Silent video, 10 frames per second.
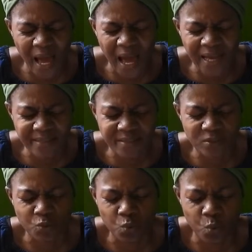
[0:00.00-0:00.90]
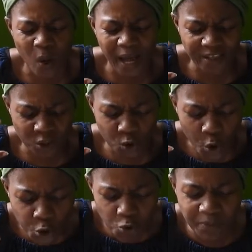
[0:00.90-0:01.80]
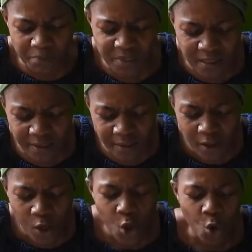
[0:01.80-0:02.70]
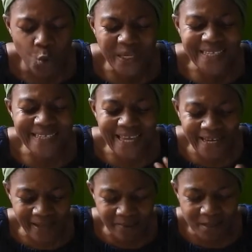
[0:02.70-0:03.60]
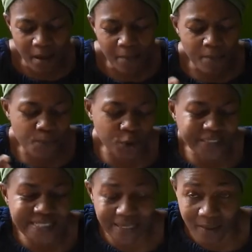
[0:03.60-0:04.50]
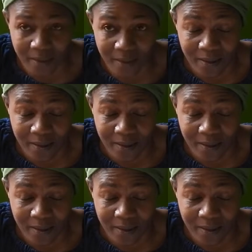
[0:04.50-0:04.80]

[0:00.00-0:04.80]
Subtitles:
as human being, we cannot predict